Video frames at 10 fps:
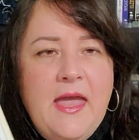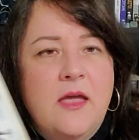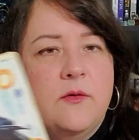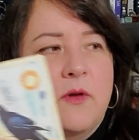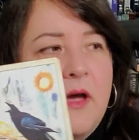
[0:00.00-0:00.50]

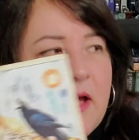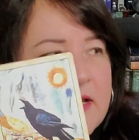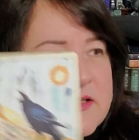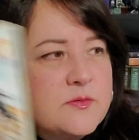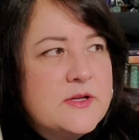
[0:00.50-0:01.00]
And I
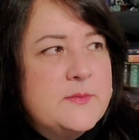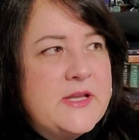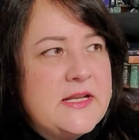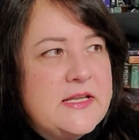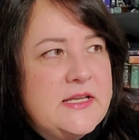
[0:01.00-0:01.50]
guess what I'm
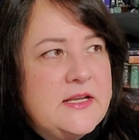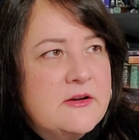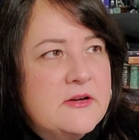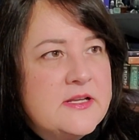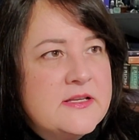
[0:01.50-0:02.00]
getting
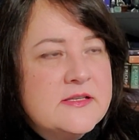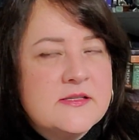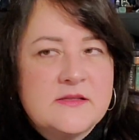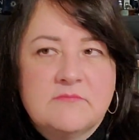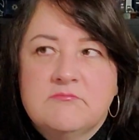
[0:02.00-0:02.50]
here is